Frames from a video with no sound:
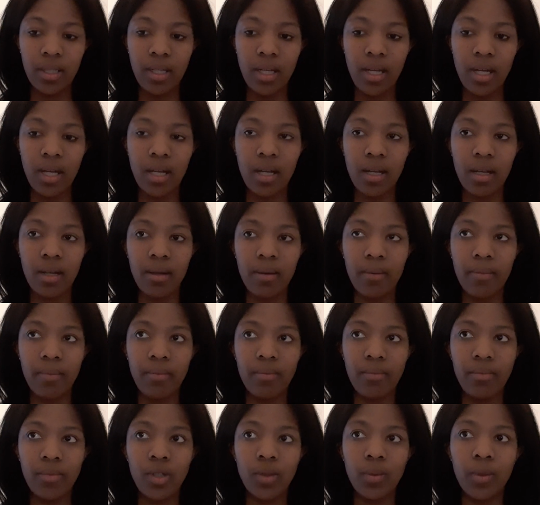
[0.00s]

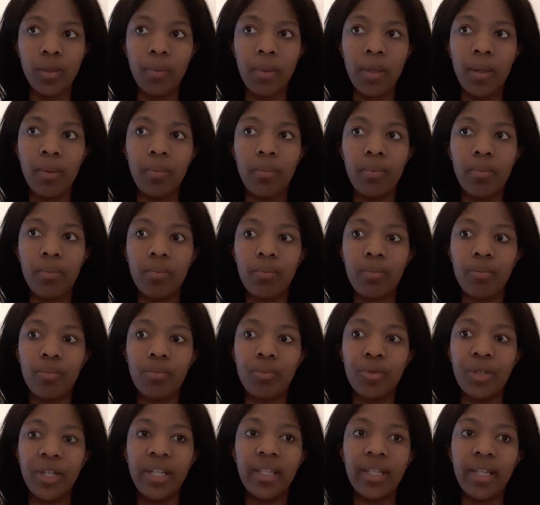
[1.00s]
you would be
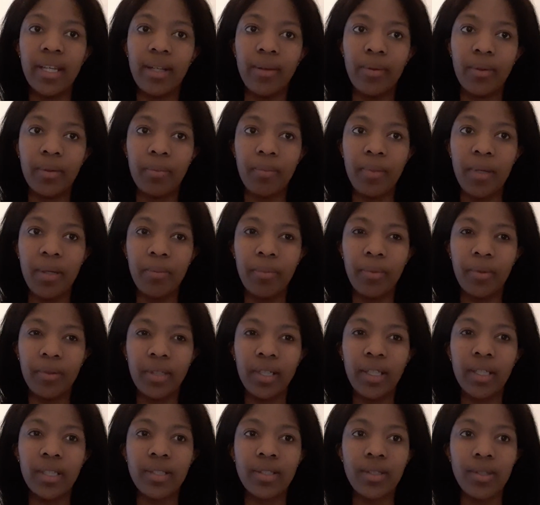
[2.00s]
breaking what people
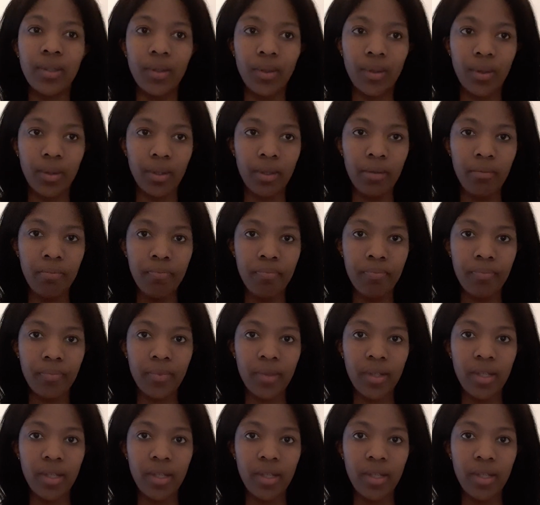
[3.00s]
think is a norm.